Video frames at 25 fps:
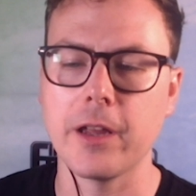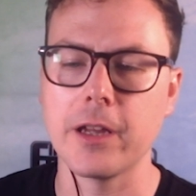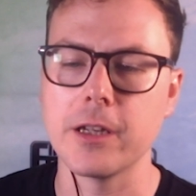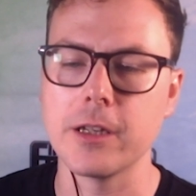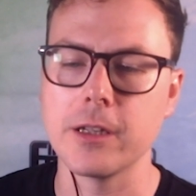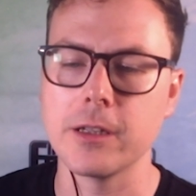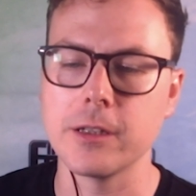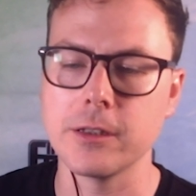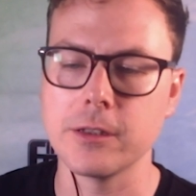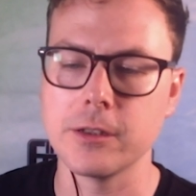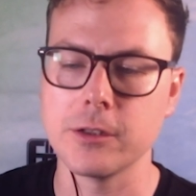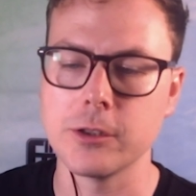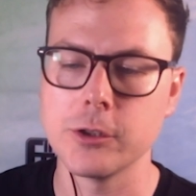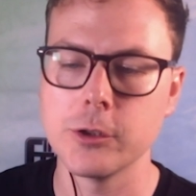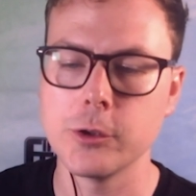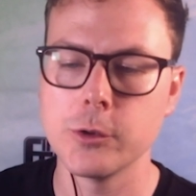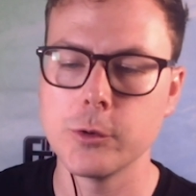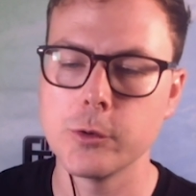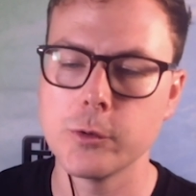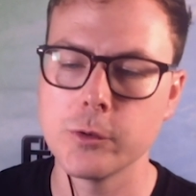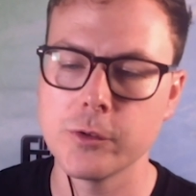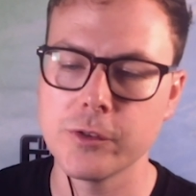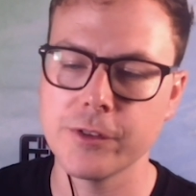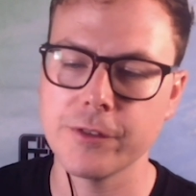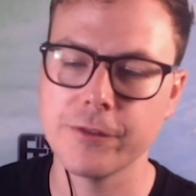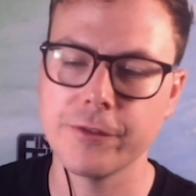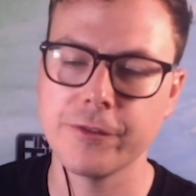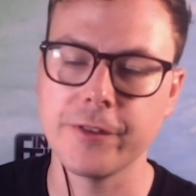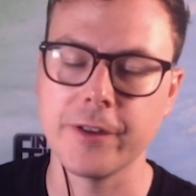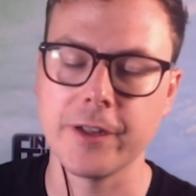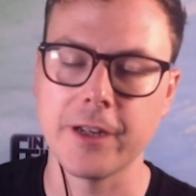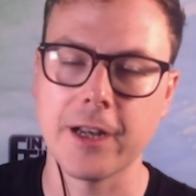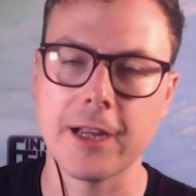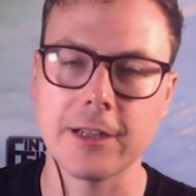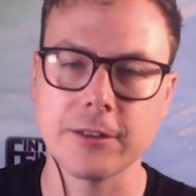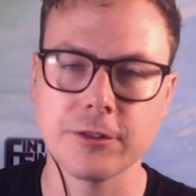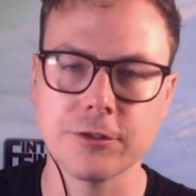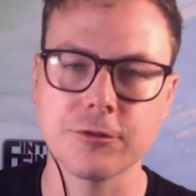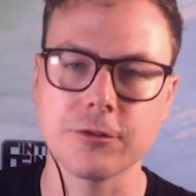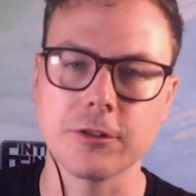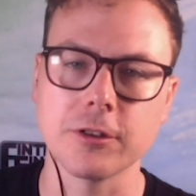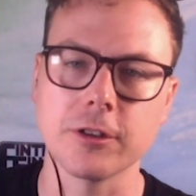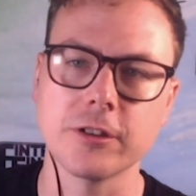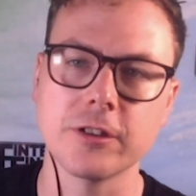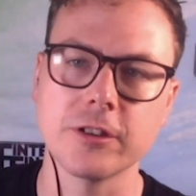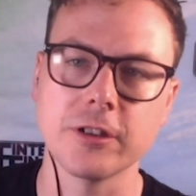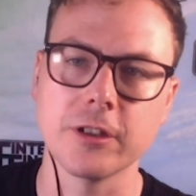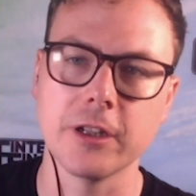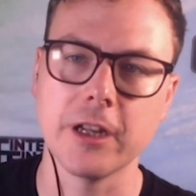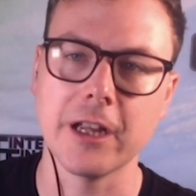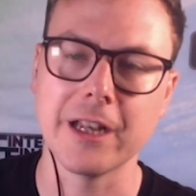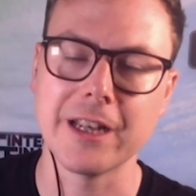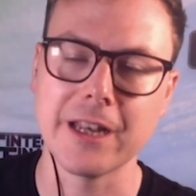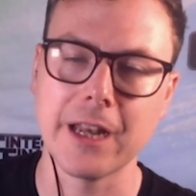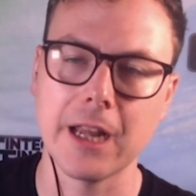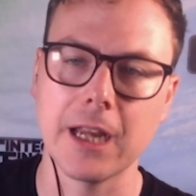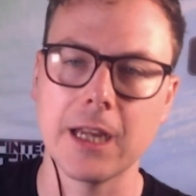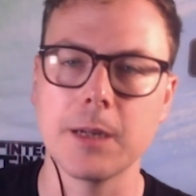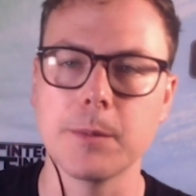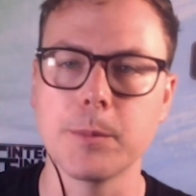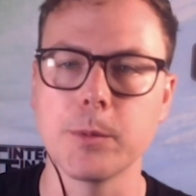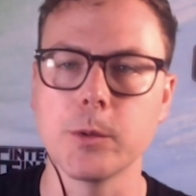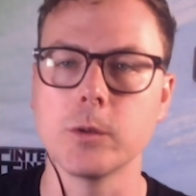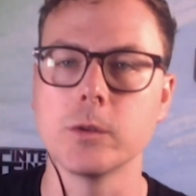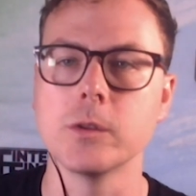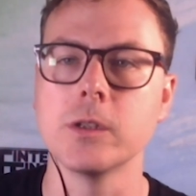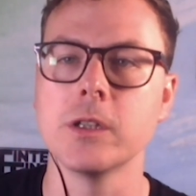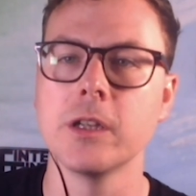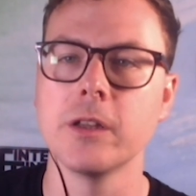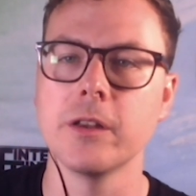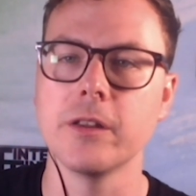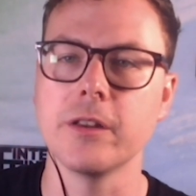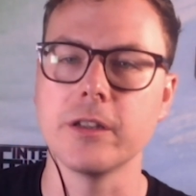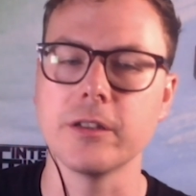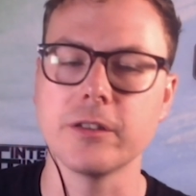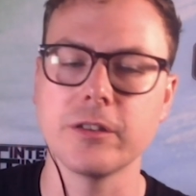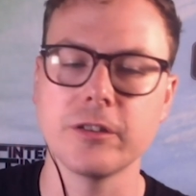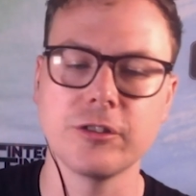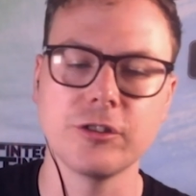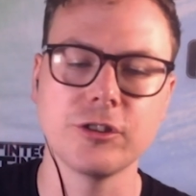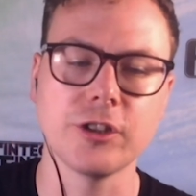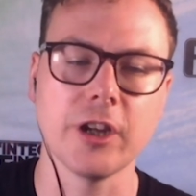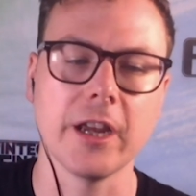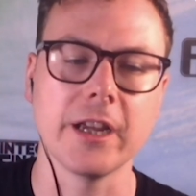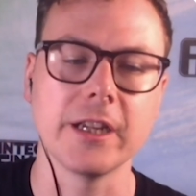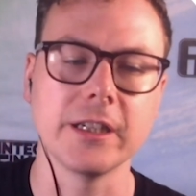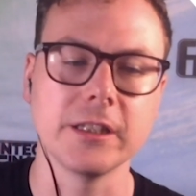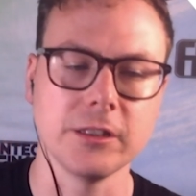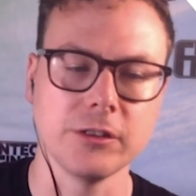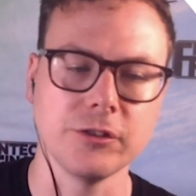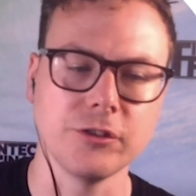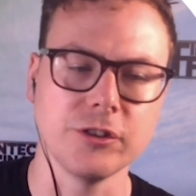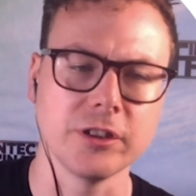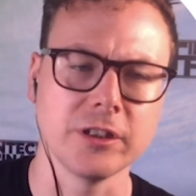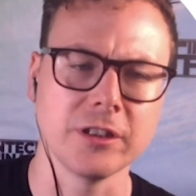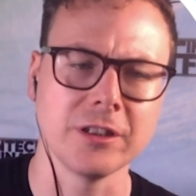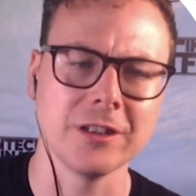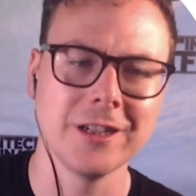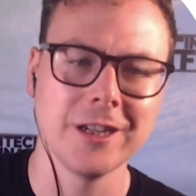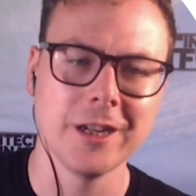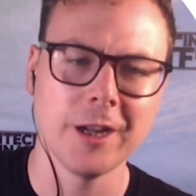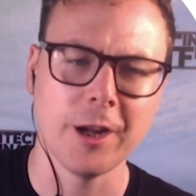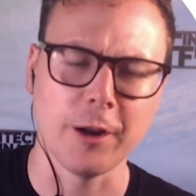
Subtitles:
use Finastra to enable this change and